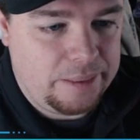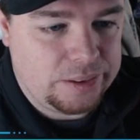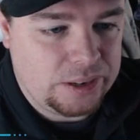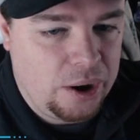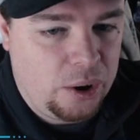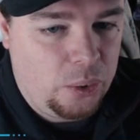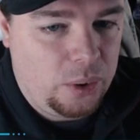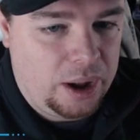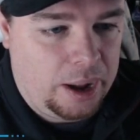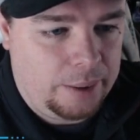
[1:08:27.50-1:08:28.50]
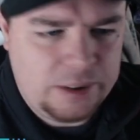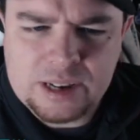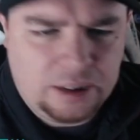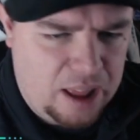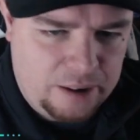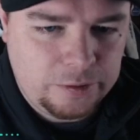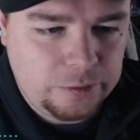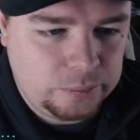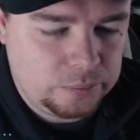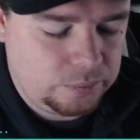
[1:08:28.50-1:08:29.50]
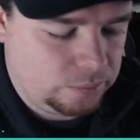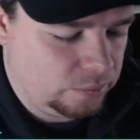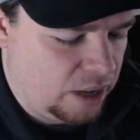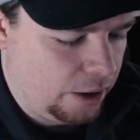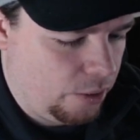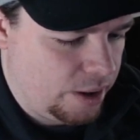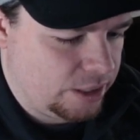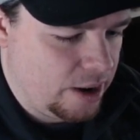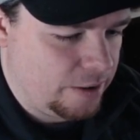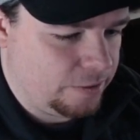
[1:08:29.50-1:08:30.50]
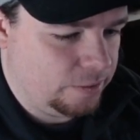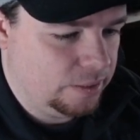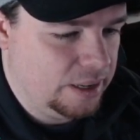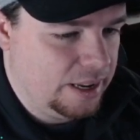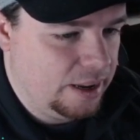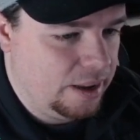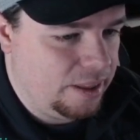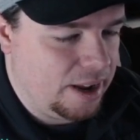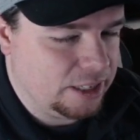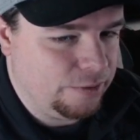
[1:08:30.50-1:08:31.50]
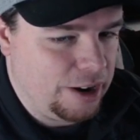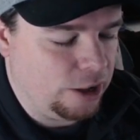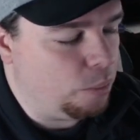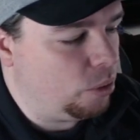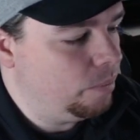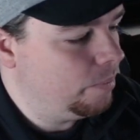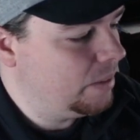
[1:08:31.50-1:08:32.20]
So he's got a lot of great stuff that's available.